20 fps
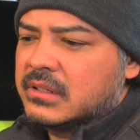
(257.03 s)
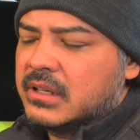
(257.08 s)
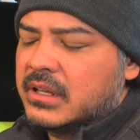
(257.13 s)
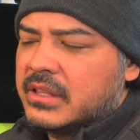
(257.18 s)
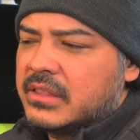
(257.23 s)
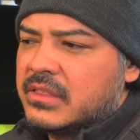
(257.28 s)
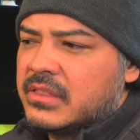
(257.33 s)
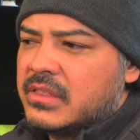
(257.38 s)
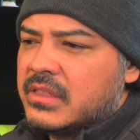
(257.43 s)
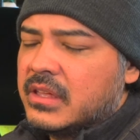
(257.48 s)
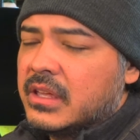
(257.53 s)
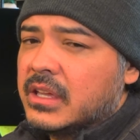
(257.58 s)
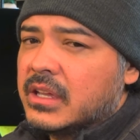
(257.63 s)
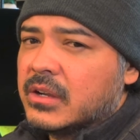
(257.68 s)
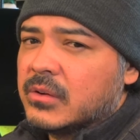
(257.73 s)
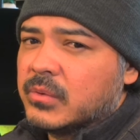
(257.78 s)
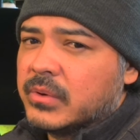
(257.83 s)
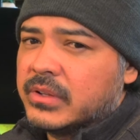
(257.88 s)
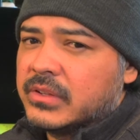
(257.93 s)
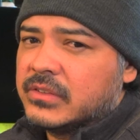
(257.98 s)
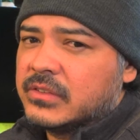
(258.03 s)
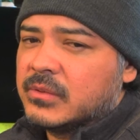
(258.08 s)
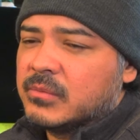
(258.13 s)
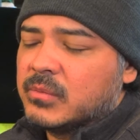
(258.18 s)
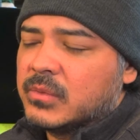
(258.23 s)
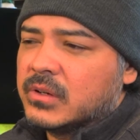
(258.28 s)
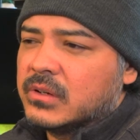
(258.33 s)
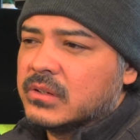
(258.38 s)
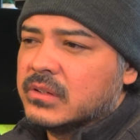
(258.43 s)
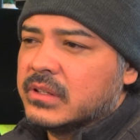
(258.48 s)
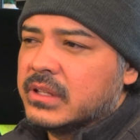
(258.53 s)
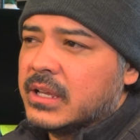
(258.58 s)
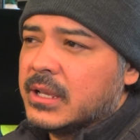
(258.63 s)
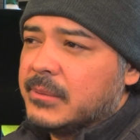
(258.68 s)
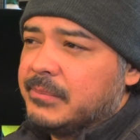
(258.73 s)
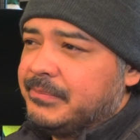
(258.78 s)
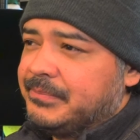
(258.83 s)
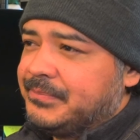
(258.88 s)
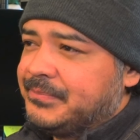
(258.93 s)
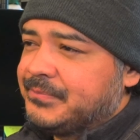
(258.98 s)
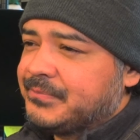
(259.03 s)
I think I read somewhere that